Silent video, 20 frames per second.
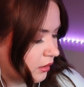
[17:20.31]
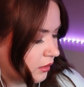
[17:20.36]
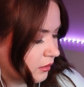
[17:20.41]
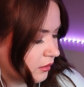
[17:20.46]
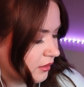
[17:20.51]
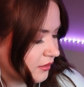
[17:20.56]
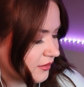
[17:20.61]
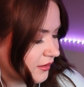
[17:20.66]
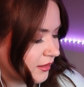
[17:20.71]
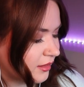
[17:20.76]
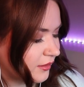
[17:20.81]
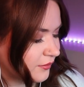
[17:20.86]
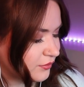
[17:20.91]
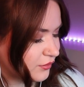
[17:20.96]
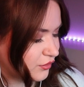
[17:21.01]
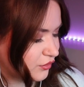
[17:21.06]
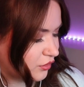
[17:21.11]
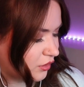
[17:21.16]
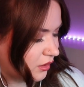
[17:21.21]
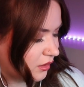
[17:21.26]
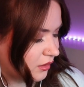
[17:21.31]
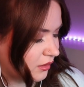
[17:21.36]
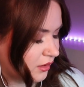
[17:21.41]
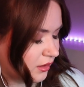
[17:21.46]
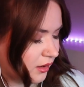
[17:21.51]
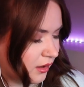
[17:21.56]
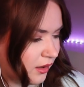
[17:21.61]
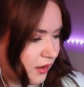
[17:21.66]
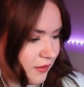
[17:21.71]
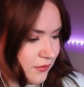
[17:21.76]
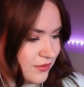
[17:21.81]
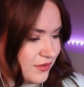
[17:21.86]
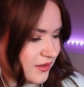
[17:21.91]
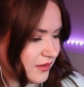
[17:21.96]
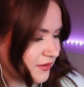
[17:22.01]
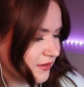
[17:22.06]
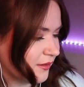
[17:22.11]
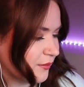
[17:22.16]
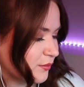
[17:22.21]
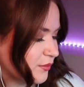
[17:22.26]
because I love to draw, and I have
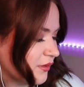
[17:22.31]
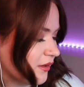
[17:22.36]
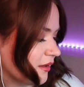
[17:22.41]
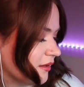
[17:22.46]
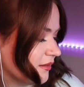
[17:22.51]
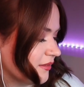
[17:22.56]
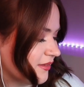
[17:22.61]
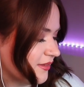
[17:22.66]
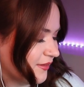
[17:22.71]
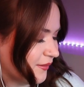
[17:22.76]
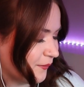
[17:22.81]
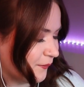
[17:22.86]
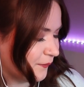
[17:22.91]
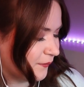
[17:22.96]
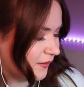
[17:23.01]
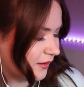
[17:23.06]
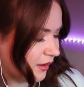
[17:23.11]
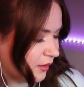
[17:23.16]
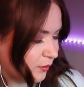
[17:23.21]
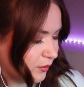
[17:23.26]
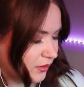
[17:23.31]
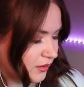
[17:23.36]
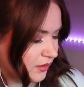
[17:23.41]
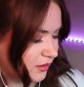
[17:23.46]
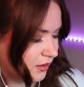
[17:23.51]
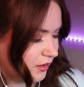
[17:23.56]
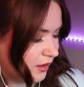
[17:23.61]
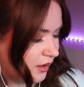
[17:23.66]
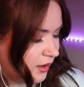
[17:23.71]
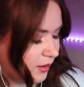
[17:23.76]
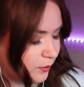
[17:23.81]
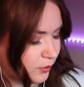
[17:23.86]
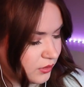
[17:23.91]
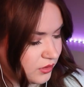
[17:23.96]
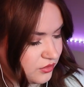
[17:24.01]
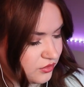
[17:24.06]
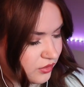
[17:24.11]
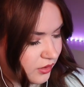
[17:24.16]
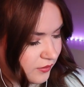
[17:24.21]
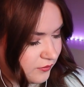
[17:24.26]
since I was a kid. So I
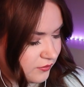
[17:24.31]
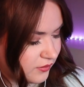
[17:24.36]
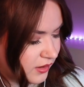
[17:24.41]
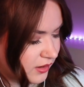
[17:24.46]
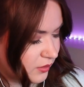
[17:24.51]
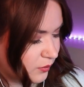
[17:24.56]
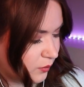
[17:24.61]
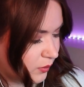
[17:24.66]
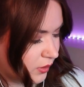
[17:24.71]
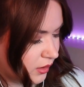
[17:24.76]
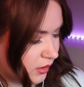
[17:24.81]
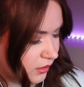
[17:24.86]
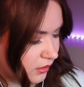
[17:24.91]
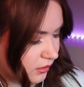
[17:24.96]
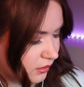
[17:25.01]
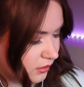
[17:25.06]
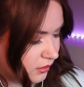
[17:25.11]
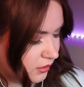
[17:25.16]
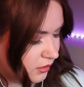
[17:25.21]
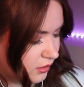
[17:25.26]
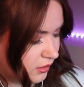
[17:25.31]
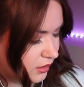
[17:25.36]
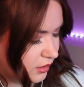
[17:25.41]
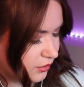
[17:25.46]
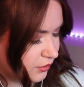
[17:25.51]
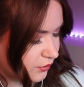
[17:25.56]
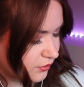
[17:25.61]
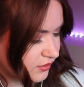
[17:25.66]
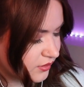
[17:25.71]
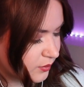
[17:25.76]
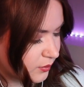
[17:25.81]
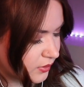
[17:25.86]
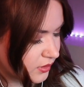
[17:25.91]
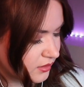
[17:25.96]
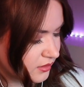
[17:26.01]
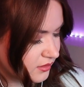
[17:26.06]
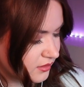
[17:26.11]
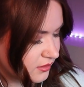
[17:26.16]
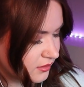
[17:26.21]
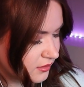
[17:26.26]
want to try and find one. There's
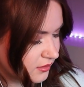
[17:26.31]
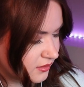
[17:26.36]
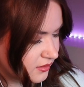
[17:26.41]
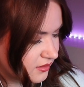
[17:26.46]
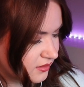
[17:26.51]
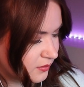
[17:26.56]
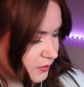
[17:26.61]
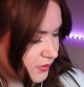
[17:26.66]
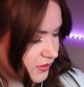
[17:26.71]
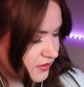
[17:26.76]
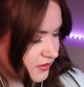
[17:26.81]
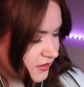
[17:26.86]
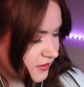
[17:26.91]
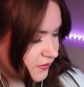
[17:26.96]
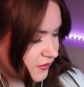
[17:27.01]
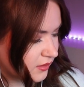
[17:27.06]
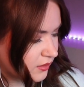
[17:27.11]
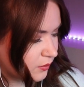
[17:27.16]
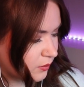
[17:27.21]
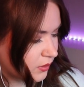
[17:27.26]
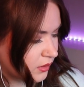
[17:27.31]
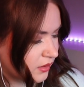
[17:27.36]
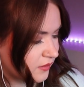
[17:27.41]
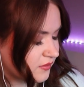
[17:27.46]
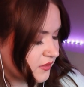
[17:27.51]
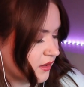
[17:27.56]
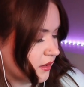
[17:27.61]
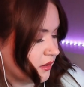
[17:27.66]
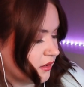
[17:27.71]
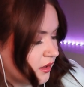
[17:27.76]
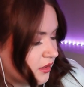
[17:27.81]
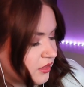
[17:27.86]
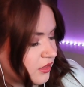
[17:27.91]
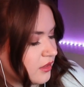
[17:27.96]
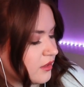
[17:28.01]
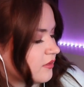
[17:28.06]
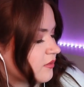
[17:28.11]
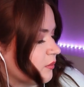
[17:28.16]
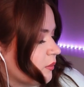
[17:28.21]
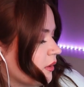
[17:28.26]
one specific one of Zelda,
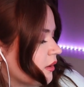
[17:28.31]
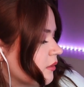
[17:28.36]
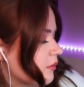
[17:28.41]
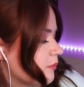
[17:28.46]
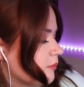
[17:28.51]
this one.